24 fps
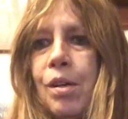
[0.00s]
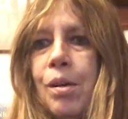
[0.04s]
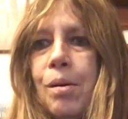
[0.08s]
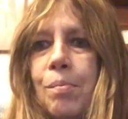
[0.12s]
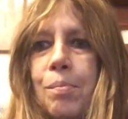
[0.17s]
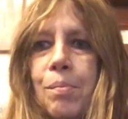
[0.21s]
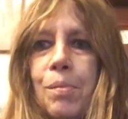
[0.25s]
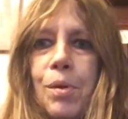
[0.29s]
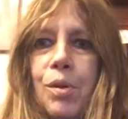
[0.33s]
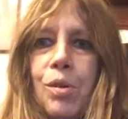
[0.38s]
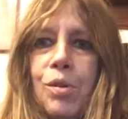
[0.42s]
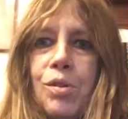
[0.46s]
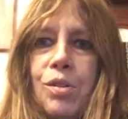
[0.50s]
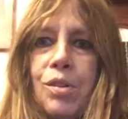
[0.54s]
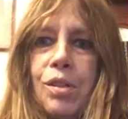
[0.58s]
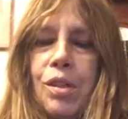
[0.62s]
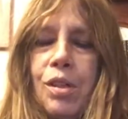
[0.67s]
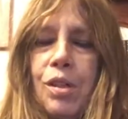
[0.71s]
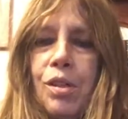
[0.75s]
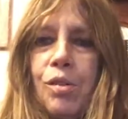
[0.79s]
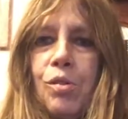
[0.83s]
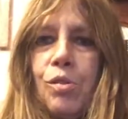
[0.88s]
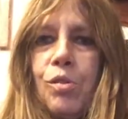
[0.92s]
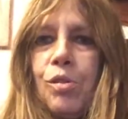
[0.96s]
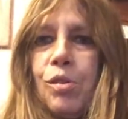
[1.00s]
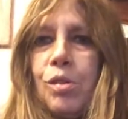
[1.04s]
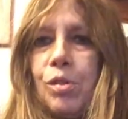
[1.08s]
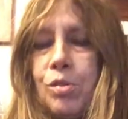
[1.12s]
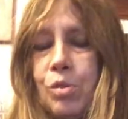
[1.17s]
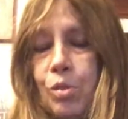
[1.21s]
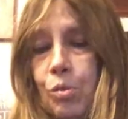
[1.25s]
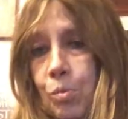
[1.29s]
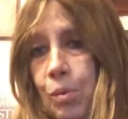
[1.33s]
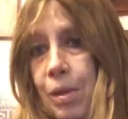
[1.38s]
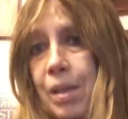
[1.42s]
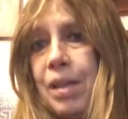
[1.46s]
Motorcycle haul. So
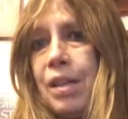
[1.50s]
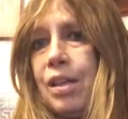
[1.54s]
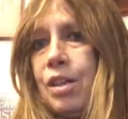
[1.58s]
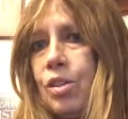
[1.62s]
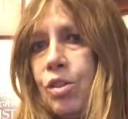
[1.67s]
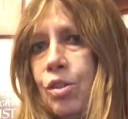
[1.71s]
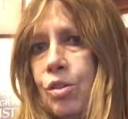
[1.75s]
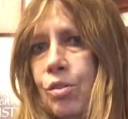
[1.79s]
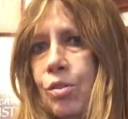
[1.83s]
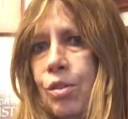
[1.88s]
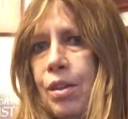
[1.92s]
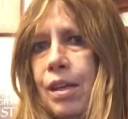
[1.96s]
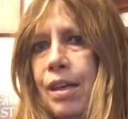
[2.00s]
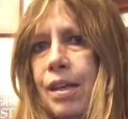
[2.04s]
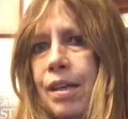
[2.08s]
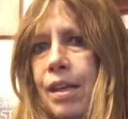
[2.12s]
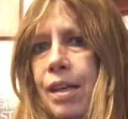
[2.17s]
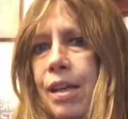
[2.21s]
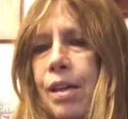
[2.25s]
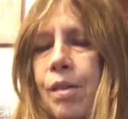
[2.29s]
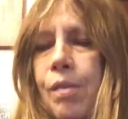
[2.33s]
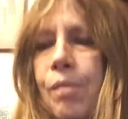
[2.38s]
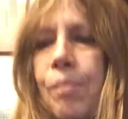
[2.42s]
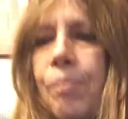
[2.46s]
we're going to do that now.